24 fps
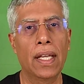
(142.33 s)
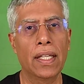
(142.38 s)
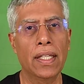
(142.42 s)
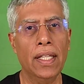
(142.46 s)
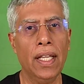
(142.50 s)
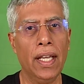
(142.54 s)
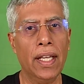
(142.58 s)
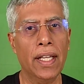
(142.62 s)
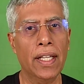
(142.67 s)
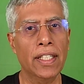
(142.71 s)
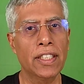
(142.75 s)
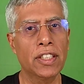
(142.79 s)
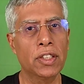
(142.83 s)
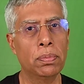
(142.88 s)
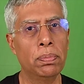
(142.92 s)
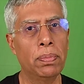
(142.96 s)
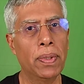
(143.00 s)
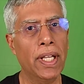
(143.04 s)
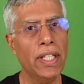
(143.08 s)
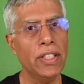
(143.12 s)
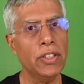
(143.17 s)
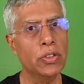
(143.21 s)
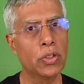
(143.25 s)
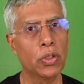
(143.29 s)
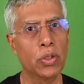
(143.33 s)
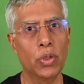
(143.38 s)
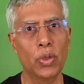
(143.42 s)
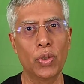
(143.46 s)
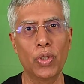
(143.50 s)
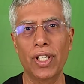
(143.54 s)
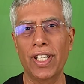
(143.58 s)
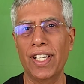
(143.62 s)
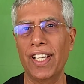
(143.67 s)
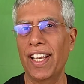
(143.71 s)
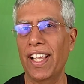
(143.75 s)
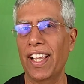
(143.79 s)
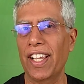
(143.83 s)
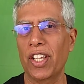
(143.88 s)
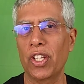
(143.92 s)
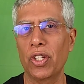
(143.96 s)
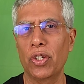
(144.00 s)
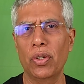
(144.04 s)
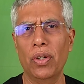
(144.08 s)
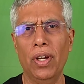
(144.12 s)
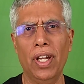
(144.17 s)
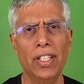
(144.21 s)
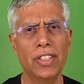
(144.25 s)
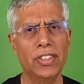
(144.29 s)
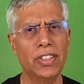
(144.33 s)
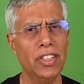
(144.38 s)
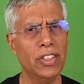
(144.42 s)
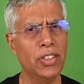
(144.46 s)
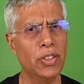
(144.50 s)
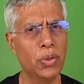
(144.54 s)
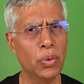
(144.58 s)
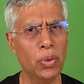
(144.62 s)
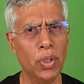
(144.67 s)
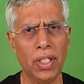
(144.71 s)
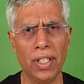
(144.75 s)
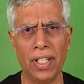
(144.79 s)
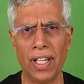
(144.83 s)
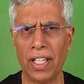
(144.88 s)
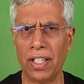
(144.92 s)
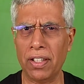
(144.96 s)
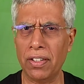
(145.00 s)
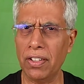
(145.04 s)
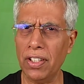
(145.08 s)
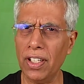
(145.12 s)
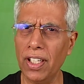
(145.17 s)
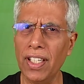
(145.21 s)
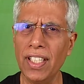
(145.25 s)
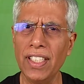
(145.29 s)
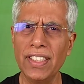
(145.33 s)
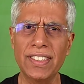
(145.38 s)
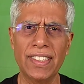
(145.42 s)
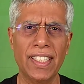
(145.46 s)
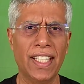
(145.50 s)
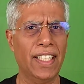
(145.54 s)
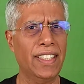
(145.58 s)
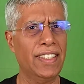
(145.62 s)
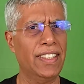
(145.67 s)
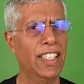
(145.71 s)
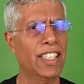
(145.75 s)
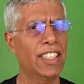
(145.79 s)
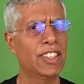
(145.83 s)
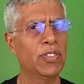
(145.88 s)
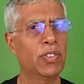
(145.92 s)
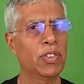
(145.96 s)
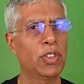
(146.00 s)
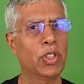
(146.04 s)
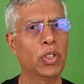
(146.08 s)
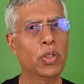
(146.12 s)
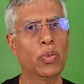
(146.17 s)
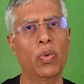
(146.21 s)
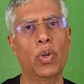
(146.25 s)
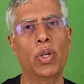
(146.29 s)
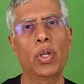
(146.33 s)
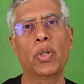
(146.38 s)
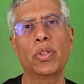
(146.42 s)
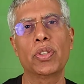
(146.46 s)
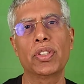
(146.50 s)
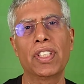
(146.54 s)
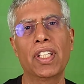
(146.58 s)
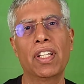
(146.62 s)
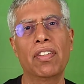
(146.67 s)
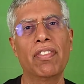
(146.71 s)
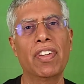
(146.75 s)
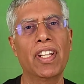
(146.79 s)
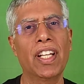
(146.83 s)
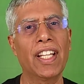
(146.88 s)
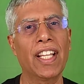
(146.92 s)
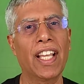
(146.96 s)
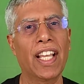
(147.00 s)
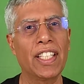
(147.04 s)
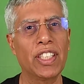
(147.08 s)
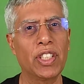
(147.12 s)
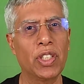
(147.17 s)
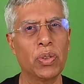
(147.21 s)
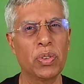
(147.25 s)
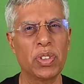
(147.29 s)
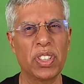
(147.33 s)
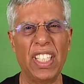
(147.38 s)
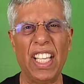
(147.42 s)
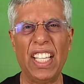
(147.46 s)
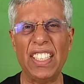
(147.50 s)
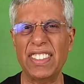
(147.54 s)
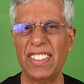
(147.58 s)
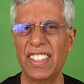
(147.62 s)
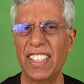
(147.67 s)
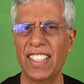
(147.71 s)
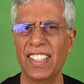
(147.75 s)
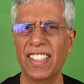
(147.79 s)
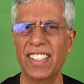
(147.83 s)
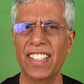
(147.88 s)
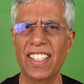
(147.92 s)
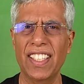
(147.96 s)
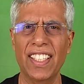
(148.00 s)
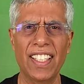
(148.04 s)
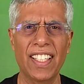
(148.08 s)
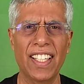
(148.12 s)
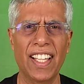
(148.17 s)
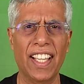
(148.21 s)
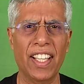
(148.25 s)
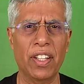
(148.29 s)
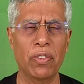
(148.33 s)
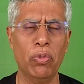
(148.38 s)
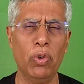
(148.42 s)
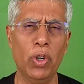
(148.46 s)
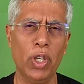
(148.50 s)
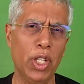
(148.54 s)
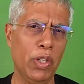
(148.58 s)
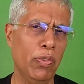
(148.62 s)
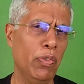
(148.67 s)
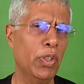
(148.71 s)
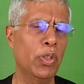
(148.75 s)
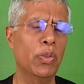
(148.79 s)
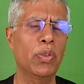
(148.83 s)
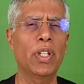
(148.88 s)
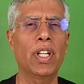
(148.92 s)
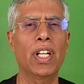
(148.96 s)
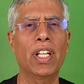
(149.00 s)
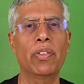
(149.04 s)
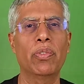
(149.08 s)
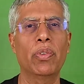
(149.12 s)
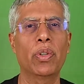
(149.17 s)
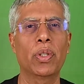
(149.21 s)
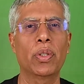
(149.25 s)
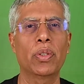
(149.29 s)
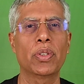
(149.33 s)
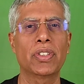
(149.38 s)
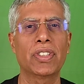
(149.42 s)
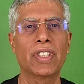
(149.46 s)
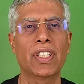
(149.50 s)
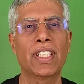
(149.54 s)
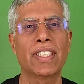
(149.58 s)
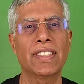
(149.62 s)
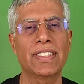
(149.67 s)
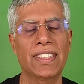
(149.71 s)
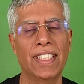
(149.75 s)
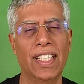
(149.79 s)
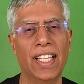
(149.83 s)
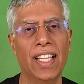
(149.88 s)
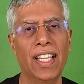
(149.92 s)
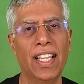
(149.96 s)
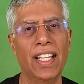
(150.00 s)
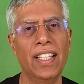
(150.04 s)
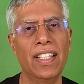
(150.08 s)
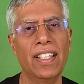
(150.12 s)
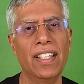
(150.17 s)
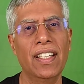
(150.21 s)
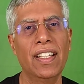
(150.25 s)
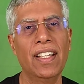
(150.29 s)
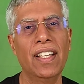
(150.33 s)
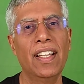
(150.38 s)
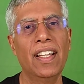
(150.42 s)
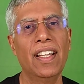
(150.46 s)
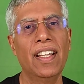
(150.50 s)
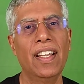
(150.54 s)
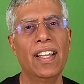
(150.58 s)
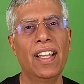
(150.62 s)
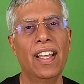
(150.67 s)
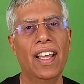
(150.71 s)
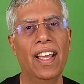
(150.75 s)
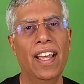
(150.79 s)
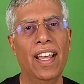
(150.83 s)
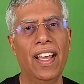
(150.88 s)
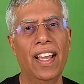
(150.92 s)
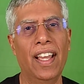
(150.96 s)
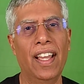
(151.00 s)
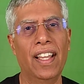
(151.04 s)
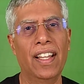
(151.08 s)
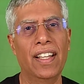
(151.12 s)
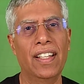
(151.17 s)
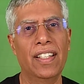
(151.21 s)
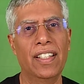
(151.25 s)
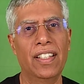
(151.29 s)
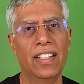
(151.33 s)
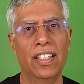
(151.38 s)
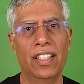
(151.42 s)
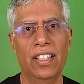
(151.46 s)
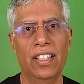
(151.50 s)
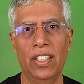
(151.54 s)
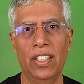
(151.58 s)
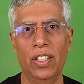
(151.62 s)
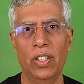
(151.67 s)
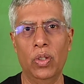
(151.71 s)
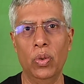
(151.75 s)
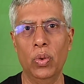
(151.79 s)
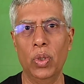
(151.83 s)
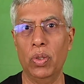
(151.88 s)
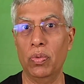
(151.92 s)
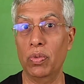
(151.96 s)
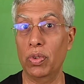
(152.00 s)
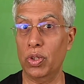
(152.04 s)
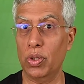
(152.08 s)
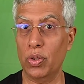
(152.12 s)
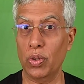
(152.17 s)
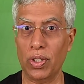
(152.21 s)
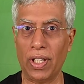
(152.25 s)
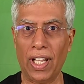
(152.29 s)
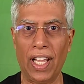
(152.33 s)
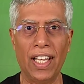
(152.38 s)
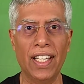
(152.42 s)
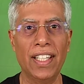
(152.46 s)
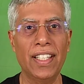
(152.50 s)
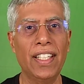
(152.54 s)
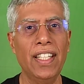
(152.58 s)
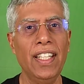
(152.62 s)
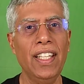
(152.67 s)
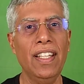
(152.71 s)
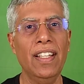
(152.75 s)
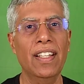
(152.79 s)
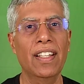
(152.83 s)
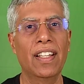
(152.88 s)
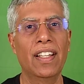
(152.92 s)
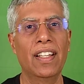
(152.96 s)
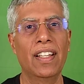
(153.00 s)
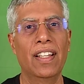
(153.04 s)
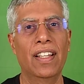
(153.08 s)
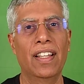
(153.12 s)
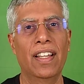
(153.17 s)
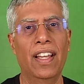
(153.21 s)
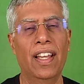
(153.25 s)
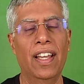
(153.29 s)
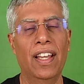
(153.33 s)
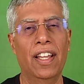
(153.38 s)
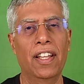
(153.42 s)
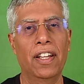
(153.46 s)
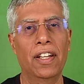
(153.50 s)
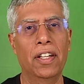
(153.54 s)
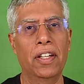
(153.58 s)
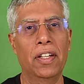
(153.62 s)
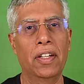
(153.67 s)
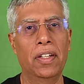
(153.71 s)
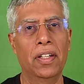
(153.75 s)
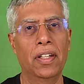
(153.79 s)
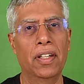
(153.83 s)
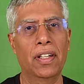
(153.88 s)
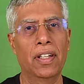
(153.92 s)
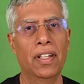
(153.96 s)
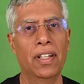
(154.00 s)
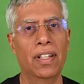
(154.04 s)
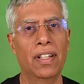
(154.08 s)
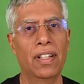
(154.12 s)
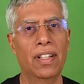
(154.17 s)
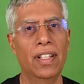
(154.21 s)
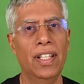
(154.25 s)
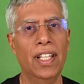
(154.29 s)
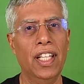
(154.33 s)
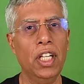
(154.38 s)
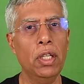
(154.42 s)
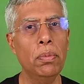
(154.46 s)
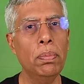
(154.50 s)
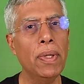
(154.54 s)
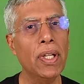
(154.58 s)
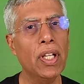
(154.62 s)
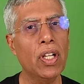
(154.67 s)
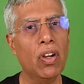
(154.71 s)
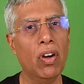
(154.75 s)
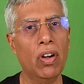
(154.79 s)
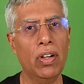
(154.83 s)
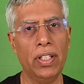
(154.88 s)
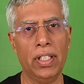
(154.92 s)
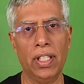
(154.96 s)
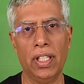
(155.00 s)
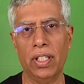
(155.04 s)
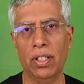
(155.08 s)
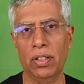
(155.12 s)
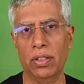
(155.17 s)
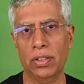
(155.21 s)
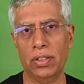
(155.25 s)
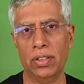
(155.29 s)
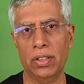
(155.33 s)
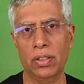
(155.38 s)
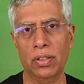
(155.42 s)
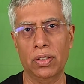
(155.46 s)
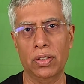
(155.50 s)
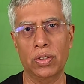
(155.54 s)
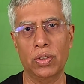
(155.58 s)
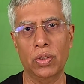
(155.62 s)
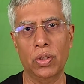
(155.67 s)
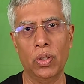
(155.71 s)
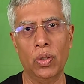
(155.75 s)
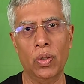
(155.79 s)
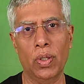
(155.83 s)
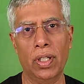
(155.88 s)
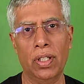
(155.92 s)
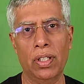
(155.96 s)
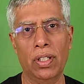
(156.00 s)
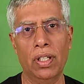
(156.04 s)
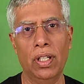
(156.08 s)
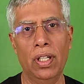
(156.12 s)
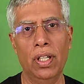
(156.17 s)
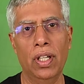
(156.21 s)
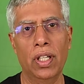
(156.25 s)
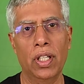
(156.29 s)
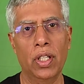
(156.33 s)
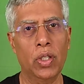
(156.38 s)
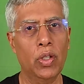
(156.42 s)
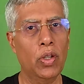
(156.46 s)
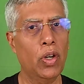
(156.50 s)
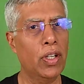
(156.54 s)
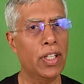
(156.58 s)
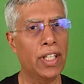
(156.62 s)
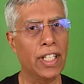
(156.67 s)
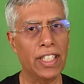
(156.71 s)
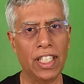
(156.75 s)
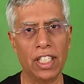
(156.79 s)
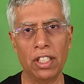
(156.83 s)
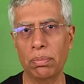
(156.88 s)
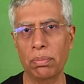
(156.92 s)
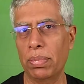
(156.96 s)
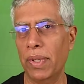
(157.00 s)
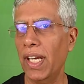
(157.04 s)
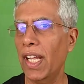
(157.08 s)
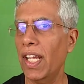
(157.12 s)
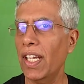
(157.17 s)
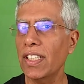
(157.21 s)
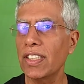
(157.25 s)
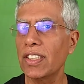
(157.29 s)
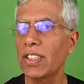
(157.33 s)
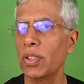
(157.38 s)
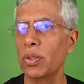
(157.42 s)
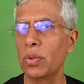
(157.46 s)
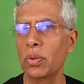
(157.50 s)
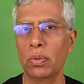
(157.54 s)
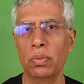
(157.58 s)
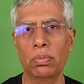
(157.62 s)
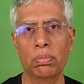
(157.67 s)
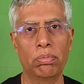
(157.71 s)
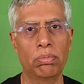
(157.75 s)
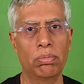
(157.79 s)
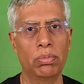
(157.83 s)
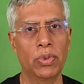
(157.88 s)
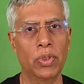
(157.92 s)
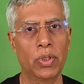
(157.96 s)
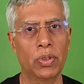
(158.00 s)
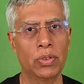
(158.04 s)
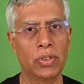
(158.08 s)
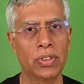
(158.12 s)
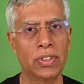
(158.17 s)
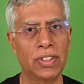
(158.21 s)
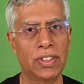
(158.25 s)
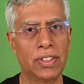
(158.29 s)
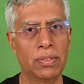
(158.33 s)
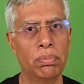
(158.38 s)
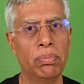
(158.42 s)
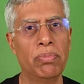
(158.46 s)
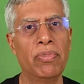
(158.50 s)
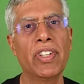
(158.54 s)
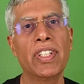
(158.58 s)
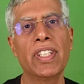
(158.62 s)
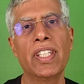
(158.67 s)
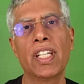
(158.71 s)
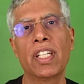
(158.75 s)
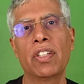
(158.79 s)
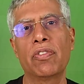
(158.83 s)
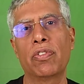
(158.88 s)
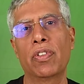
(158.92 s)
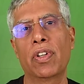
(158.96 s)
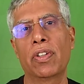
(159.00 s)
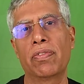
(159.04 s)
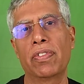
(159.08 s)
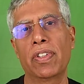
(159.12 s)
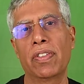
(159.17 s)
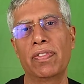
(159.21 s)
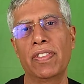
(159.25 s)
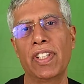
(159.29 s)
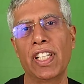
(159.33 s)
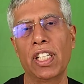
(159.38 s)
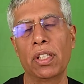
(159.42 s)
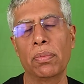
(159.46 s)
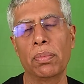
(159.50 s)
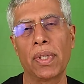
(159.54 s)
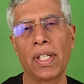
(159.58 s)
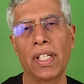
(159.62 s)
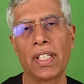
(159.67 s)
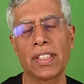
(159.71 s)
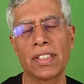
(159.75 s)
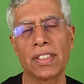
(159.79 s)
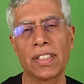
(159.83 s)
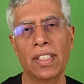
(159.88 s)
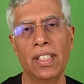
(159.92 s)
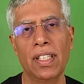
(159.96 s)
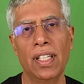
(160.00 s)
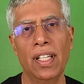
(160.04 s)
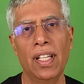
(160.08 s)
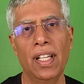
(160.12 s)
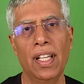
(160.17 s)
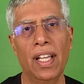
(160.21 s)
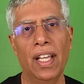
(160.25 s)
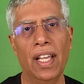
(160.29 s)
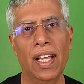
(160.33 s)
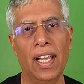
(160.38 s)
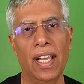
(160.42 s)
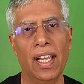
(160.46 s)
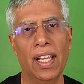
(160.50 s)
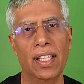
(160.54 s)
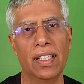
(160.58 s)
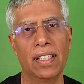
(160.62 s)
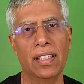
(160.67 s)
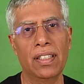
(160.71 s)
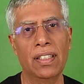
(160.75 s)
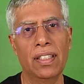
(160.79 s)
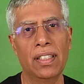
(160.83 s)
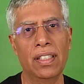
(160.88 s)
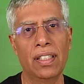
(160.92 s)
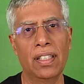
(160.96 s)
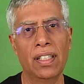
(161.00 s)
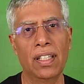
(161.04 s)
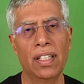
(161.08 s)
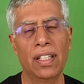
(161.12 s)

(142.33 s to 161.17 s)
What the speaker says: yeah, it's best to do it like, you know, and just do it like really say things which you want to say very enthusiastically, like whatever you really want to say, say it, and do it with totality, and let it be continuous, you know. So you're not taking breaks, you're with it for 15 minutes. And